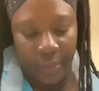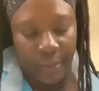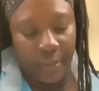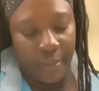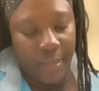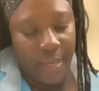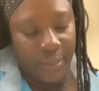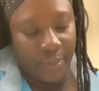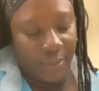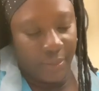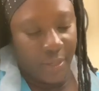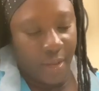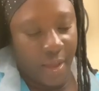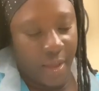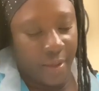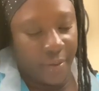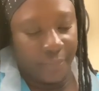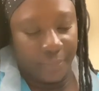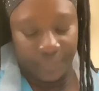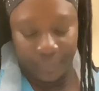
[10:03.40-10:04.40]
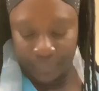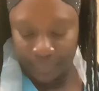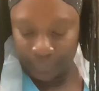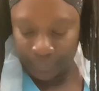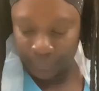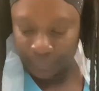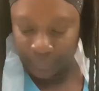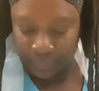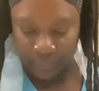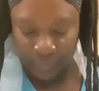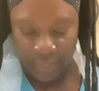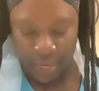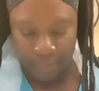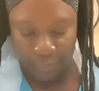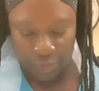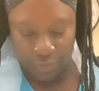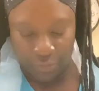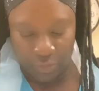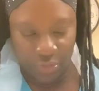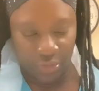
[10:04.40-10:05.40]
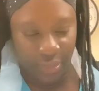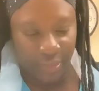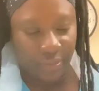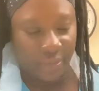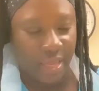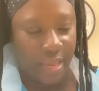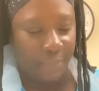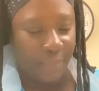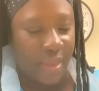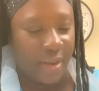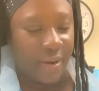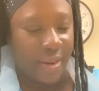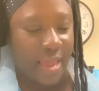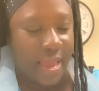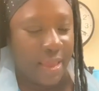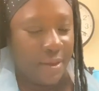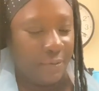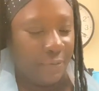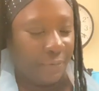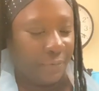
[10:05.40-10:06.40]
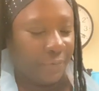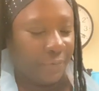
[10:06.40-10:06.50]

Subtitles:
Yes, y'all. I'm going to just take my knife.